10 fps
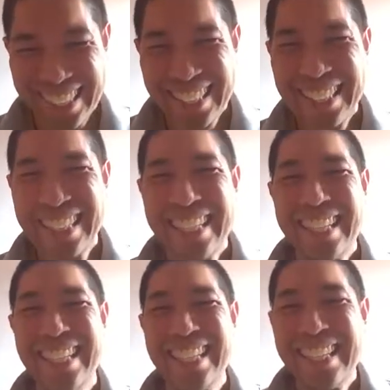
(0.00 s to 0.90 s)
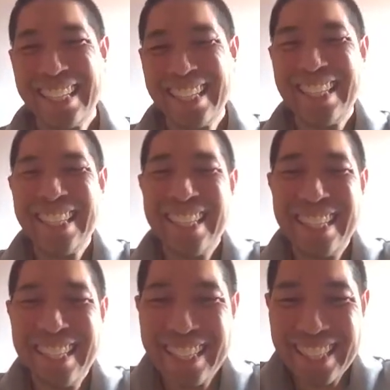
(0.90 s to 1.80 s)

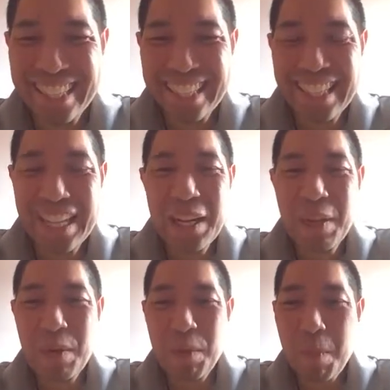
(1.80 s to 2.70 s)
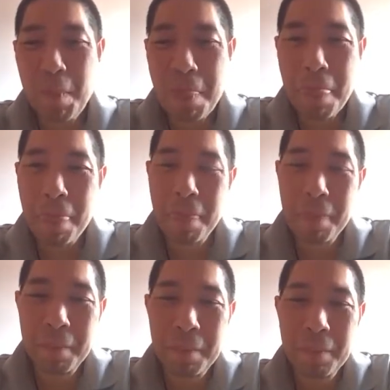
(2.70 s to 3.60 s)

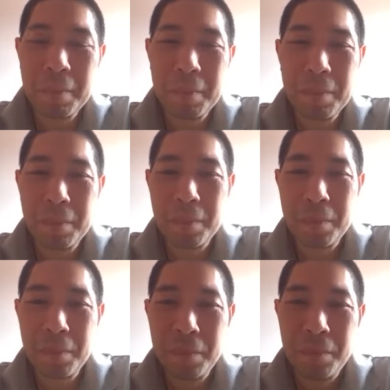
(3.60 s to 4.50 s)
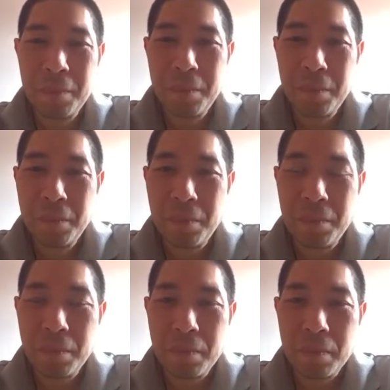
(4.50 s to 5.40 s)

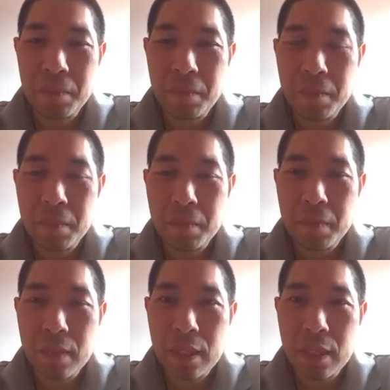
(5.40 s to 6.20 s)
(silent)